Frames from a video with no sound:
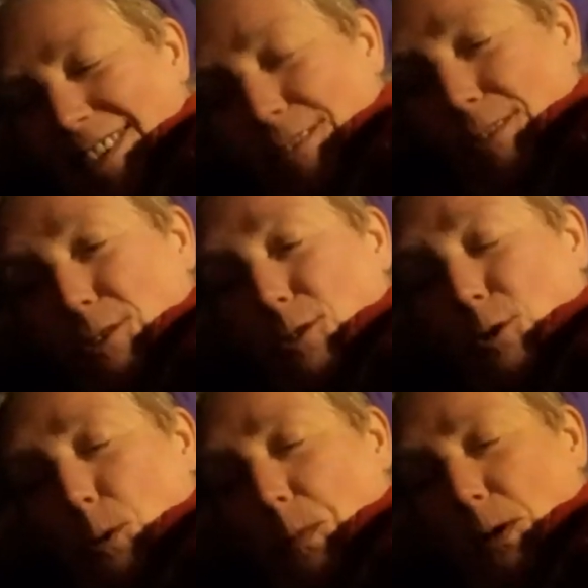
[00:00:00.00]
so it's
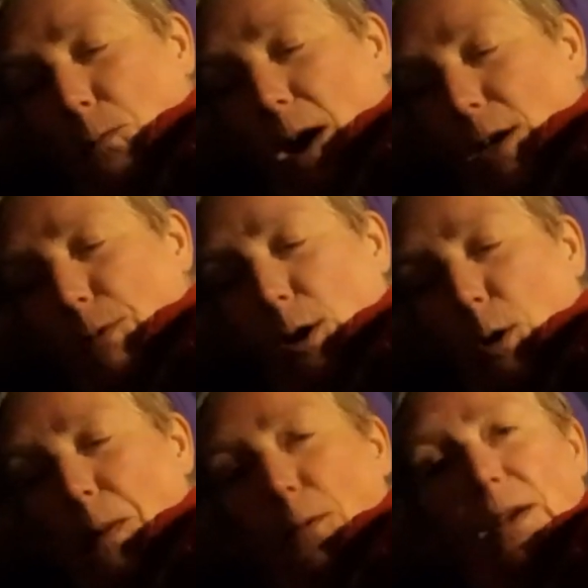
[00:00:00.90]
stupid. Why do I
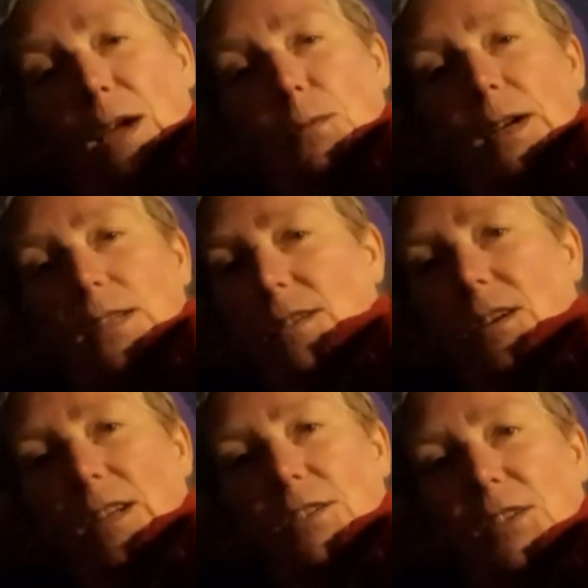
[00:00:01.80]
come out lightweight?
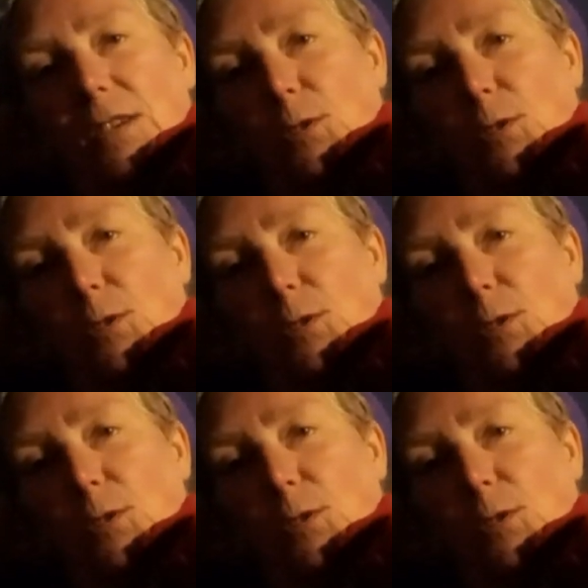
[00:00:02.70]
Oh, I'll save